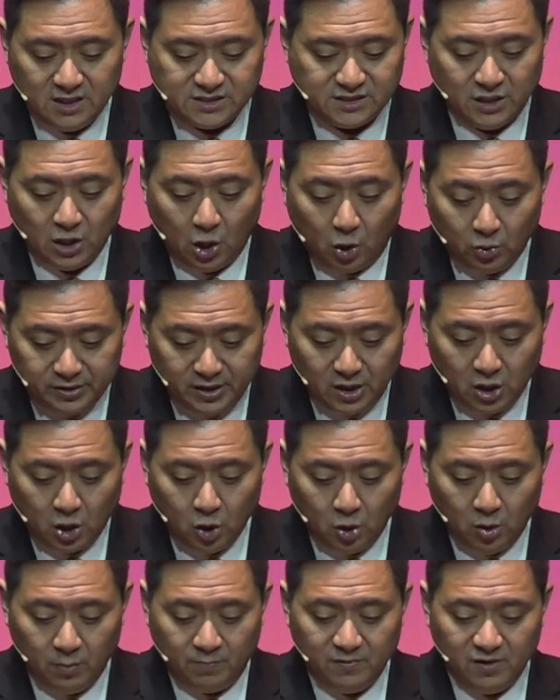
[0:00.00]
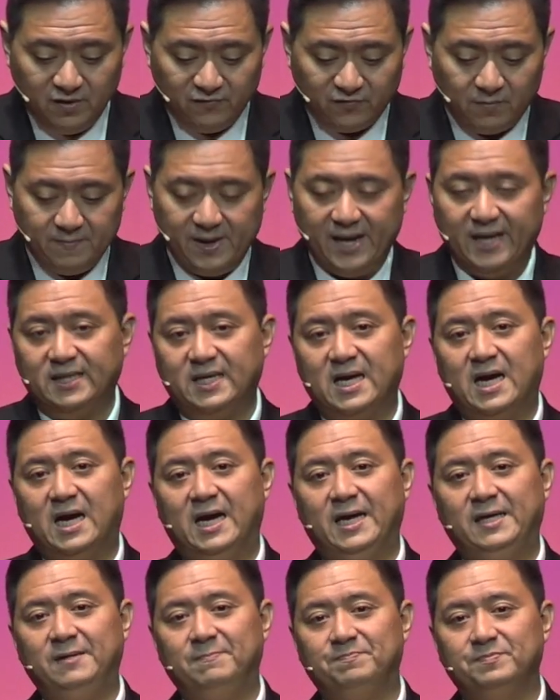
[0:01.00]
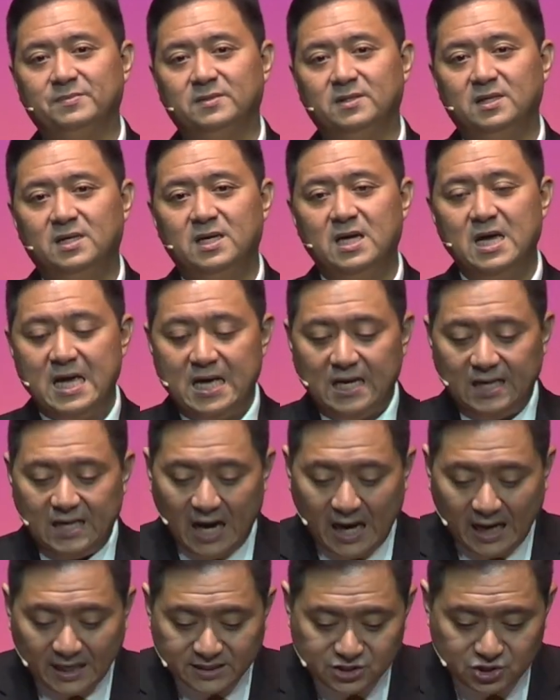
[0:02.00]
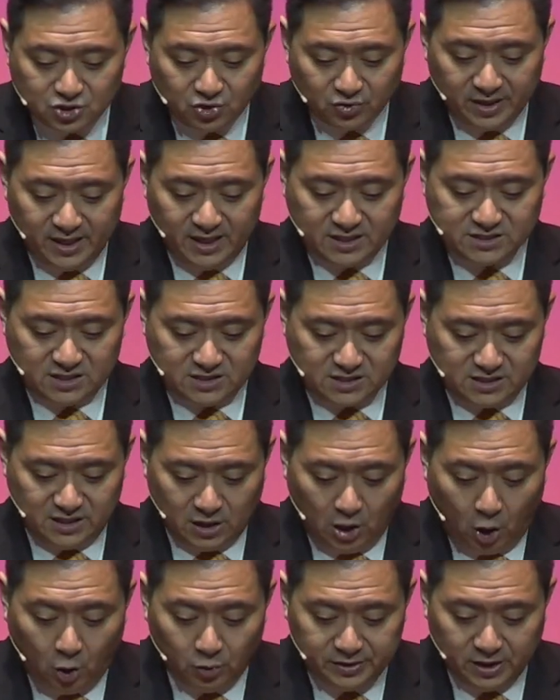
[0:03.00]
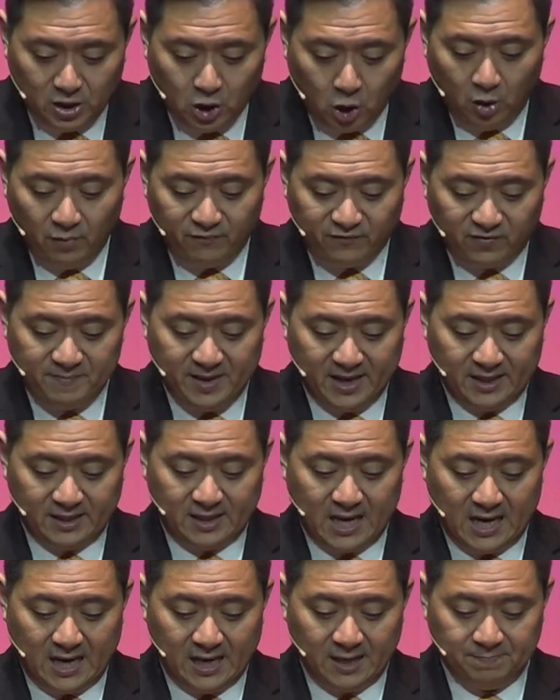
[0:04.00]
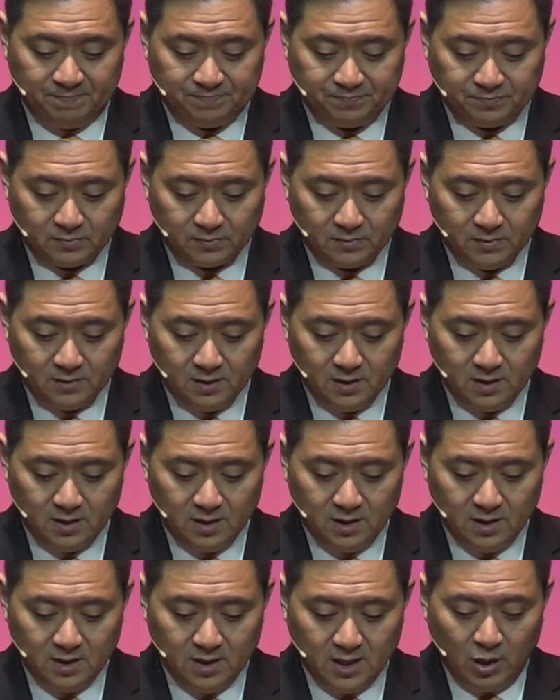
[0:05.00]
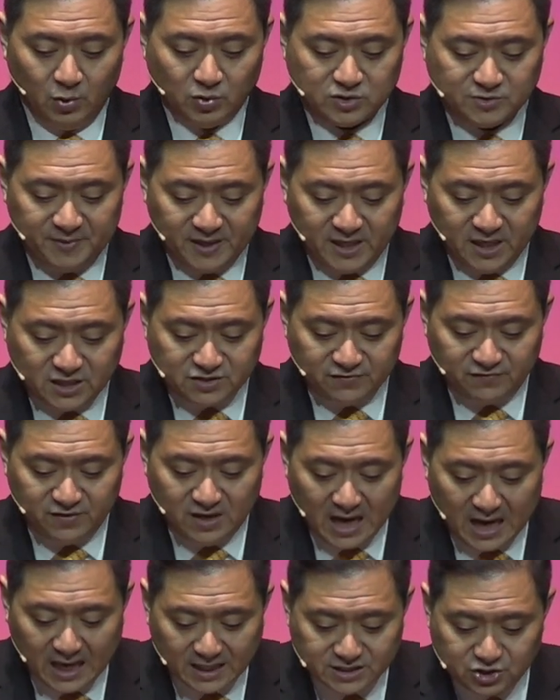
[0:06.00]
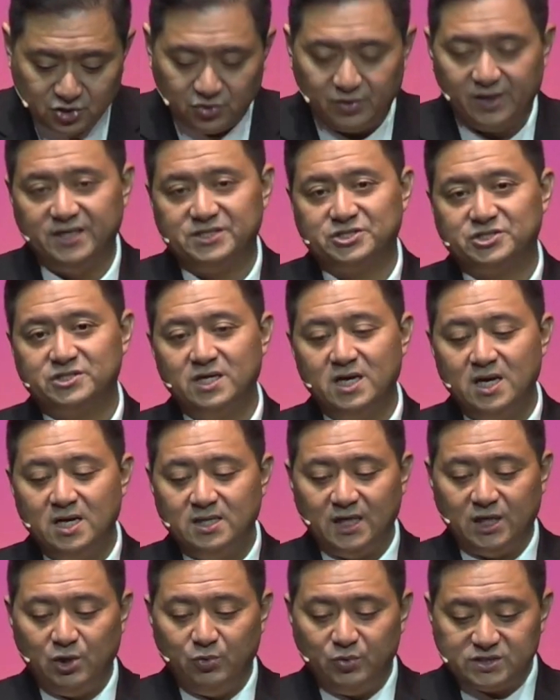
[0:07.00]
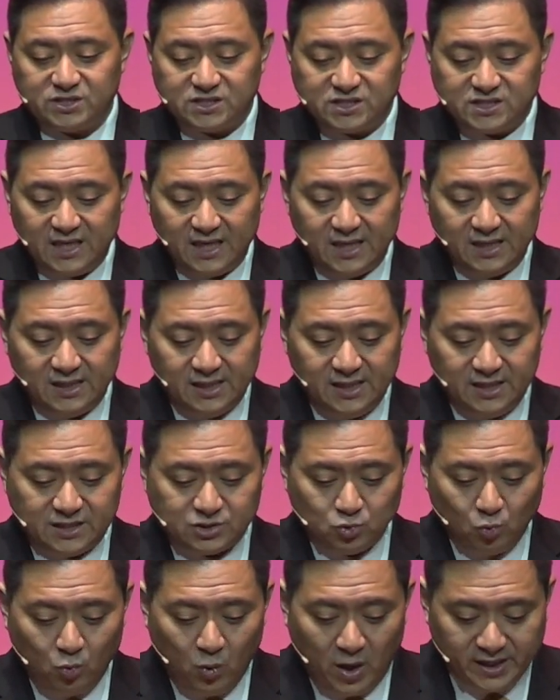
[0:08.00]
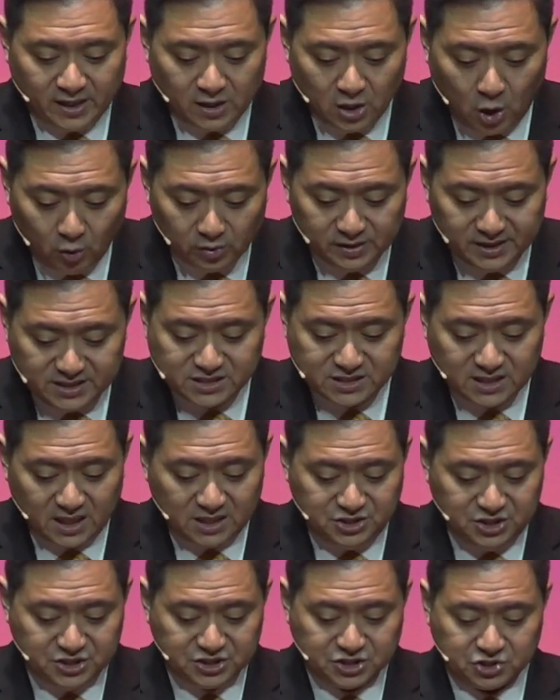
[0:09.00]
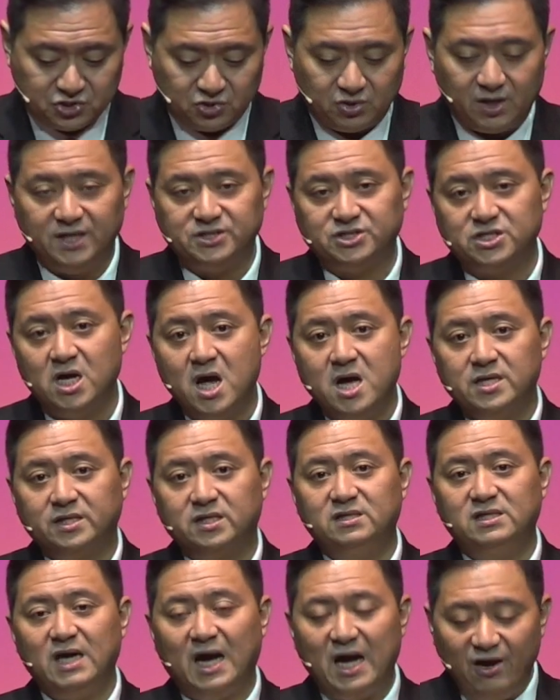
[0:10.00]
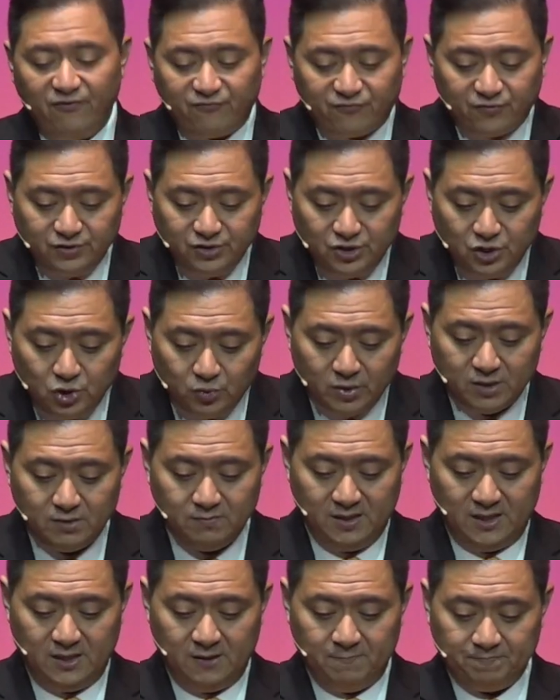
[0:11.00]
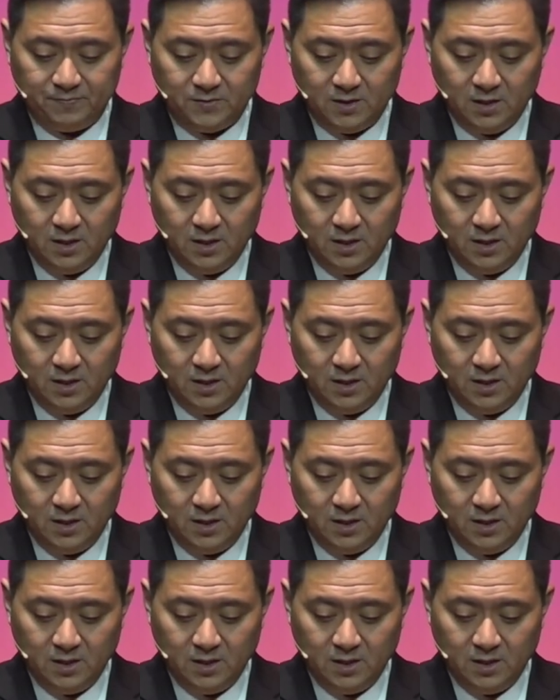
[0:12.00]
is the only hope for mankind. God's grace is the only hope for mankind. And it was because of God's grace that He would send His one and only Son, Jesus Christ, to die for you and me,